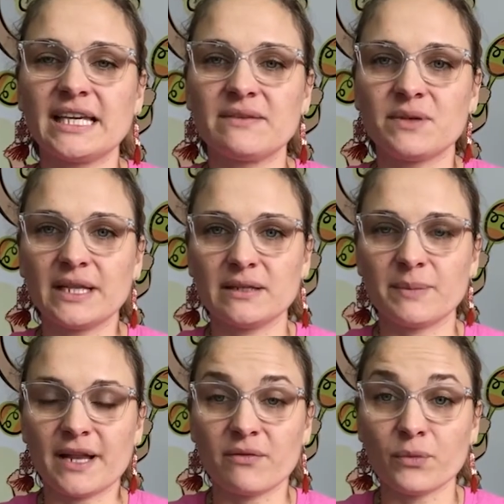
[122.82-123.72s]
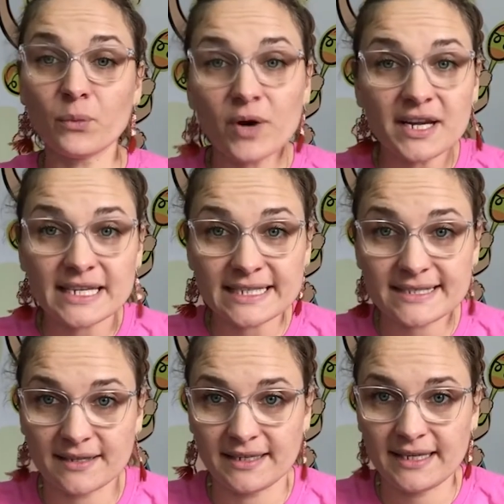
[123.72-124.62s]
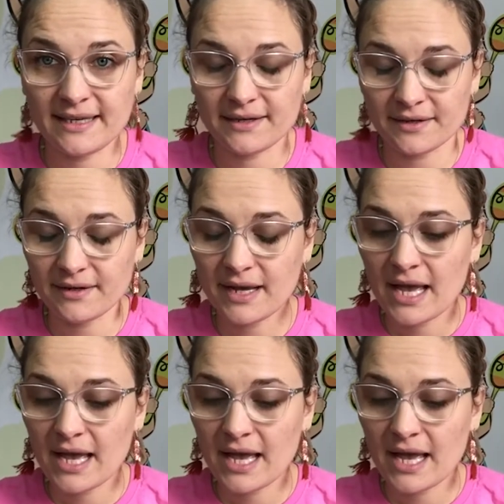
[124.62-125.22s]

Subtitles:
give you a little bit of a warning sign here.